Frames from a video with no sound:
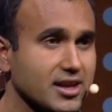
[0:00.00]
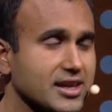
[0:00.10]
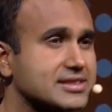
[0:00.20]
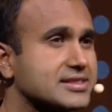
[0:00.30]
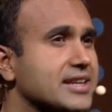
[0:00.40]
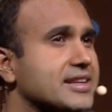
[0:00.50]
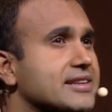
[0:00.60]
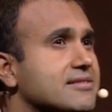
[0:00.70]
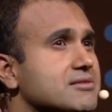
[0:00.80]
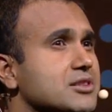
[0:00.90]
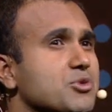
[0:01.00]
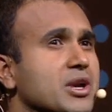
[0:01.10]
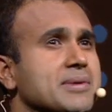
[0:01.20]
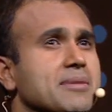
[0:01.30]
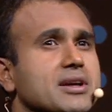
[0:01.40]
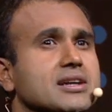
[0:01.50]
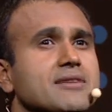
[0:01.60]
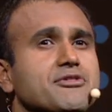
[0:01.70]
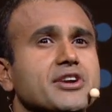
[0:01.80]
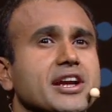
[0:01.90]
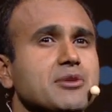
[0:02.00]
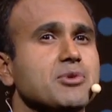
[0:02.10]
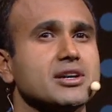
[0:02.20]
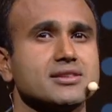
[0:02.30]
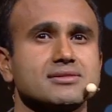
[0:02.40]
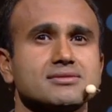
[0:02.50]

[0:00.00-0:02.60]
It's said that you want to be able to comfort anyone.